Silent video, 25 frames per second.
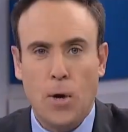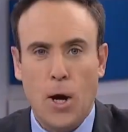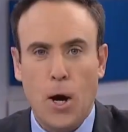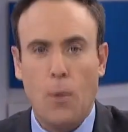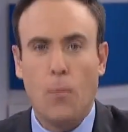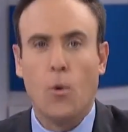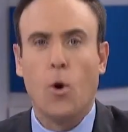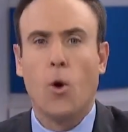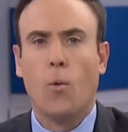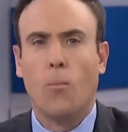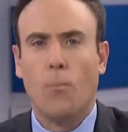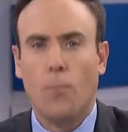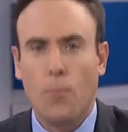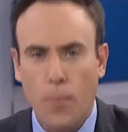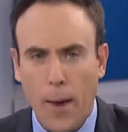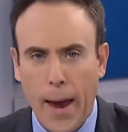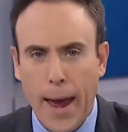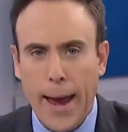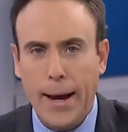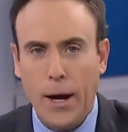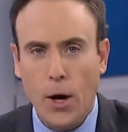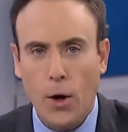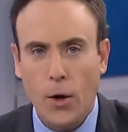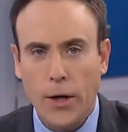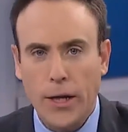Now,
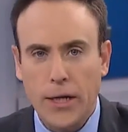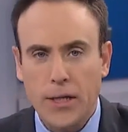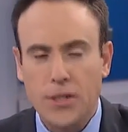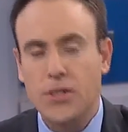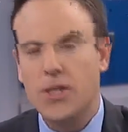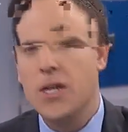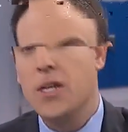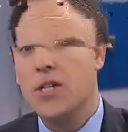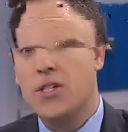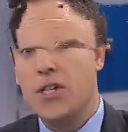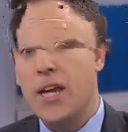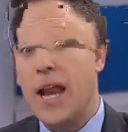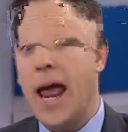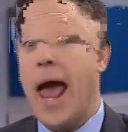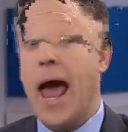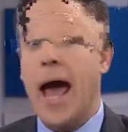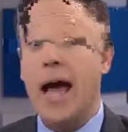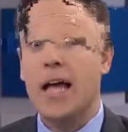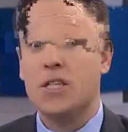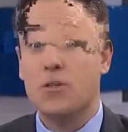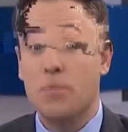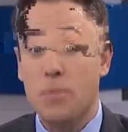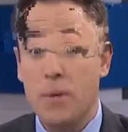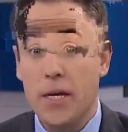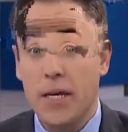bank earnings season
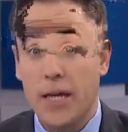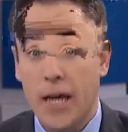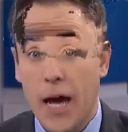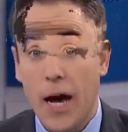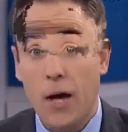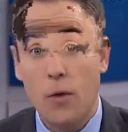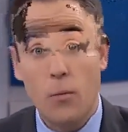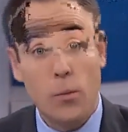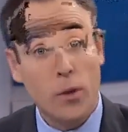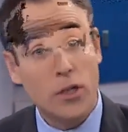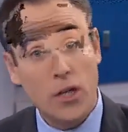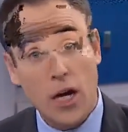has begun.